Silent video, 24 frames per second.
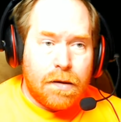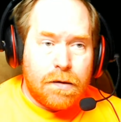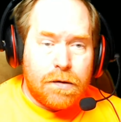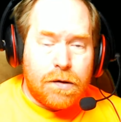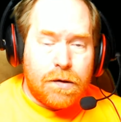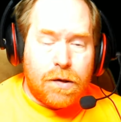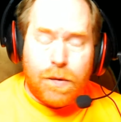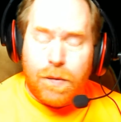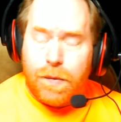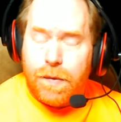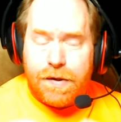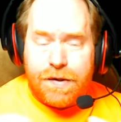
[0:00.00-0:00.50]

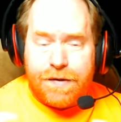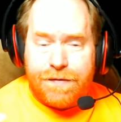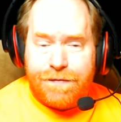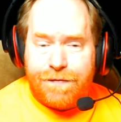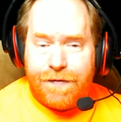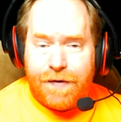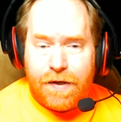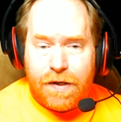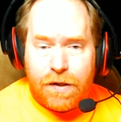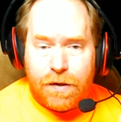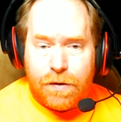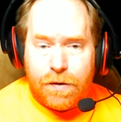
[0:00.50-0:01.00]
Doing these
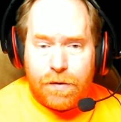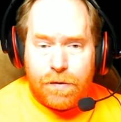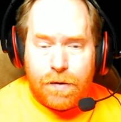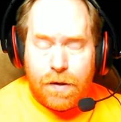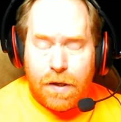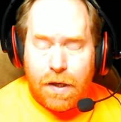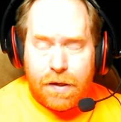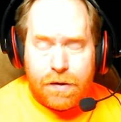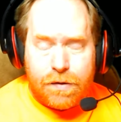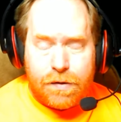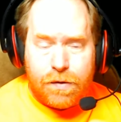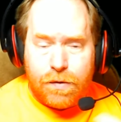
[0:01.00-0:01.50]
these
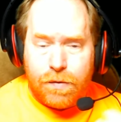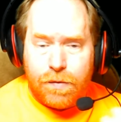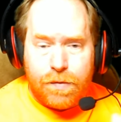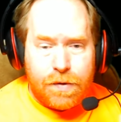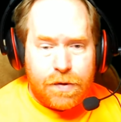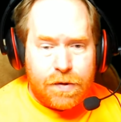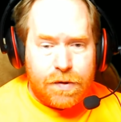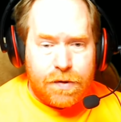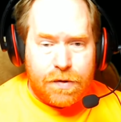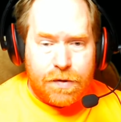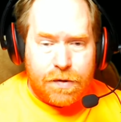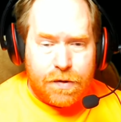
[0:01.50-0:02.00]

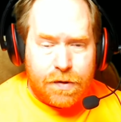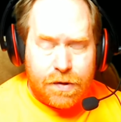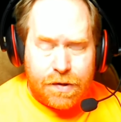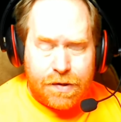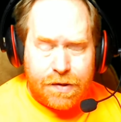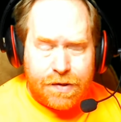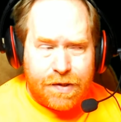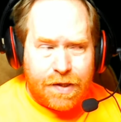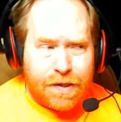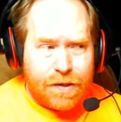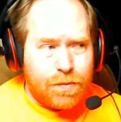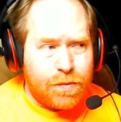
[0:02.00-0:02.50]
H1Z
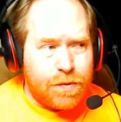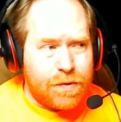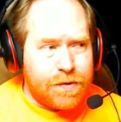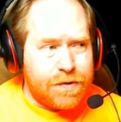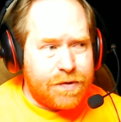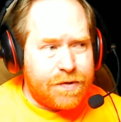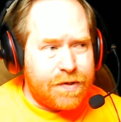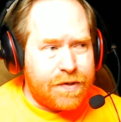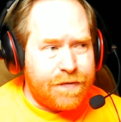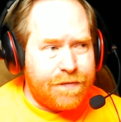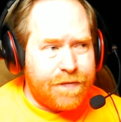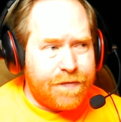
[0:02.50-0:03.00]

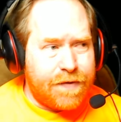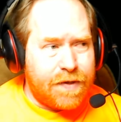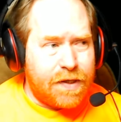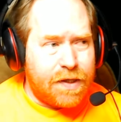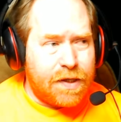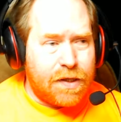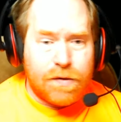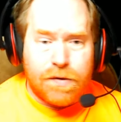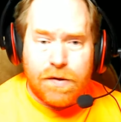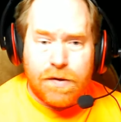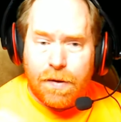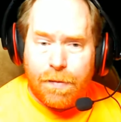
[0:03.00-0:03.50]

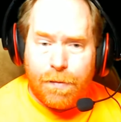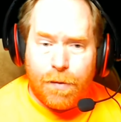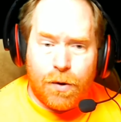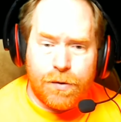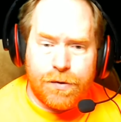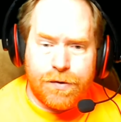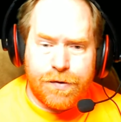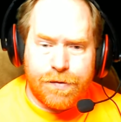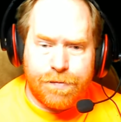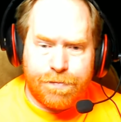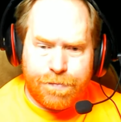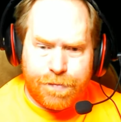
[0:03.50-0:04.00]
videos. I'm
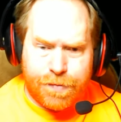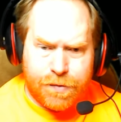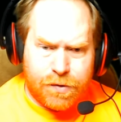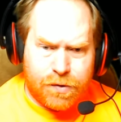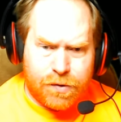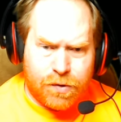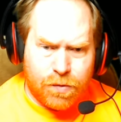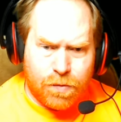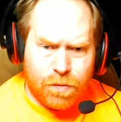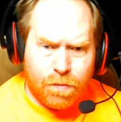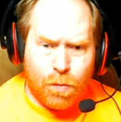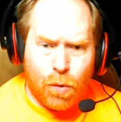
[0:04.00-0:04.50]
also
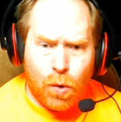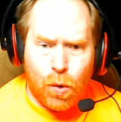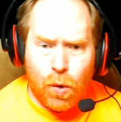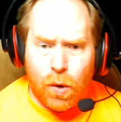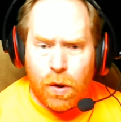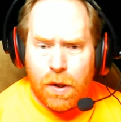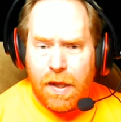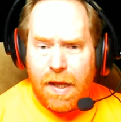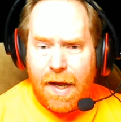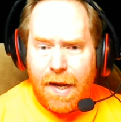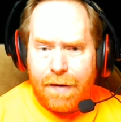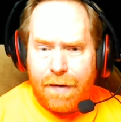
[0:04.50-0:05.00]
doing more
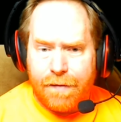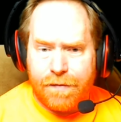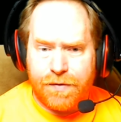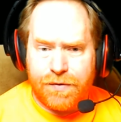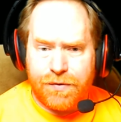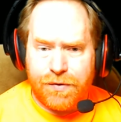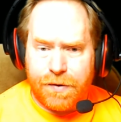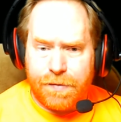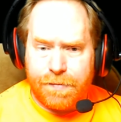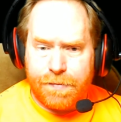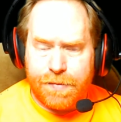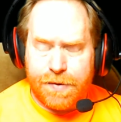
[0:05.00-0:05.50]
live
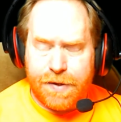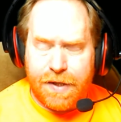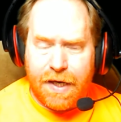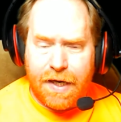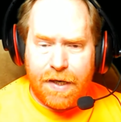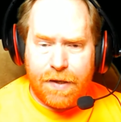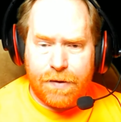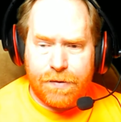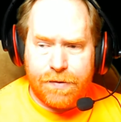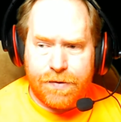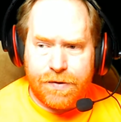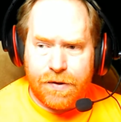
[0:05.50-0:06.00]
streams
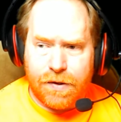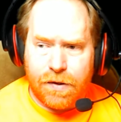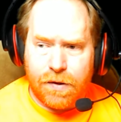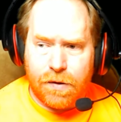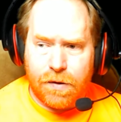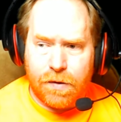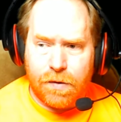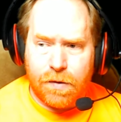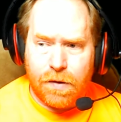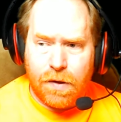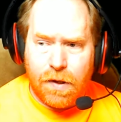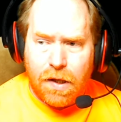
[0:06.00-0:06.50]
now,
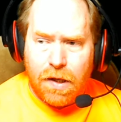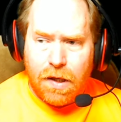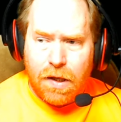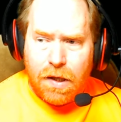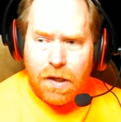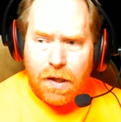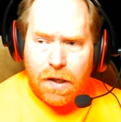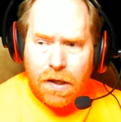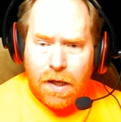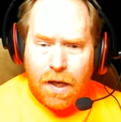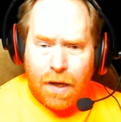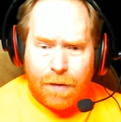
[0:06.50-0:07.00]
so
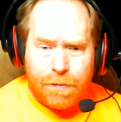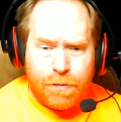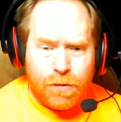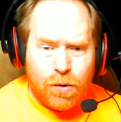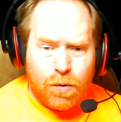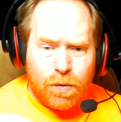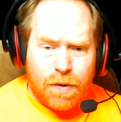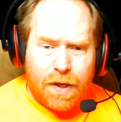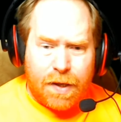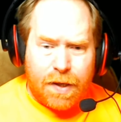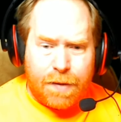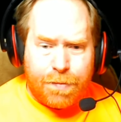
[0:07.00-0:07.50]
I'm
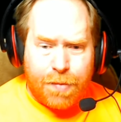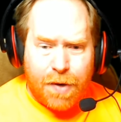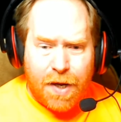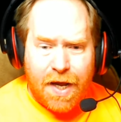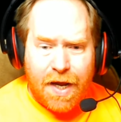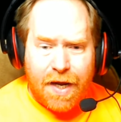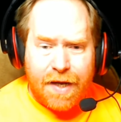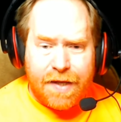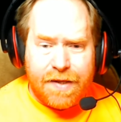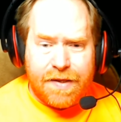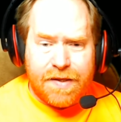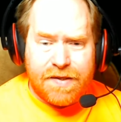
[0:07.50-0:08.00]
doing like
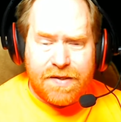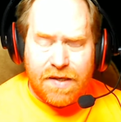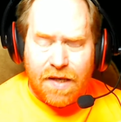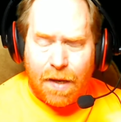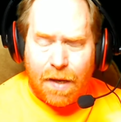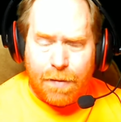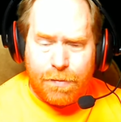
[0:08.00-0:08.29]
behind the scenes.